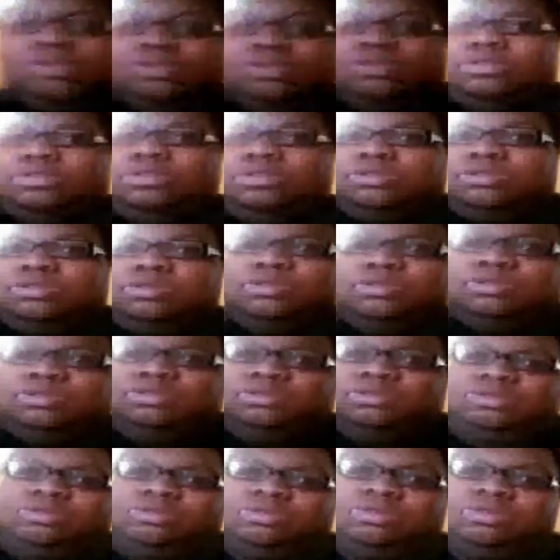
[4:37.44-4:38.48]

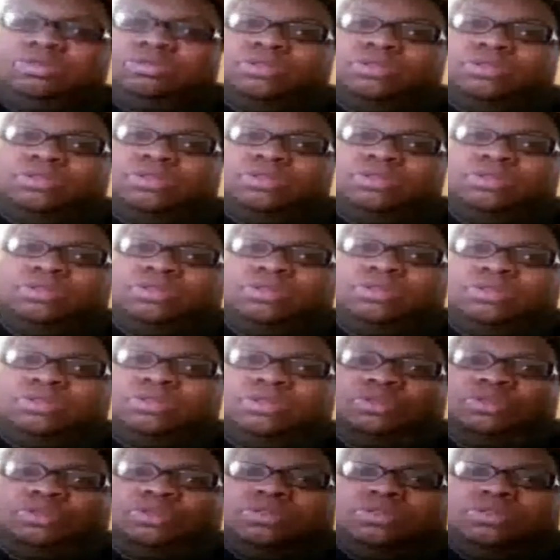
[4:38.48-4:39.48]
(no one is talking)